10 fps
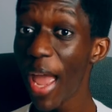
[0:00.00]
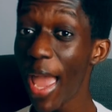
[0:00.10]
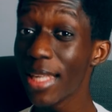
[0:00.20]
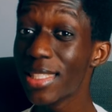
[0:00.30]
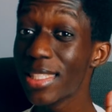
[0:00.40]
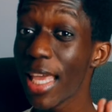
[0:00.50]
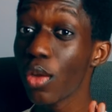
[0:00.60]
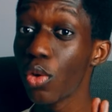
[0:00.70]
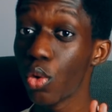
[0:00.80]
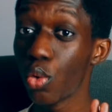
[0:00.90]
and
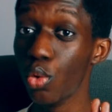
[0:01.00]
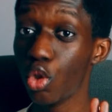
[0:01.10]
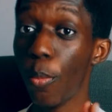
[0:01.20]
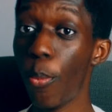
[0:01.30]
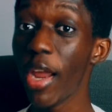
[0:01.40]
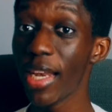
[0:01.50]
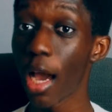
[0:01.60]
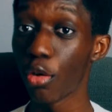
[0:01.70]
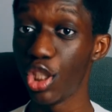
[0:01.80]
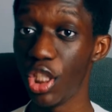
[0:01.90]
Sengoku to bring
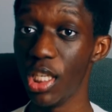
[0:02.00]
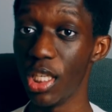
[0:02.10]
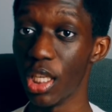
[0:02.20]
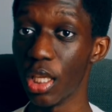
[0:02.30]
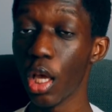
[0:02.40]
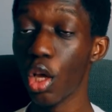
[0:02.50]
down Shiki.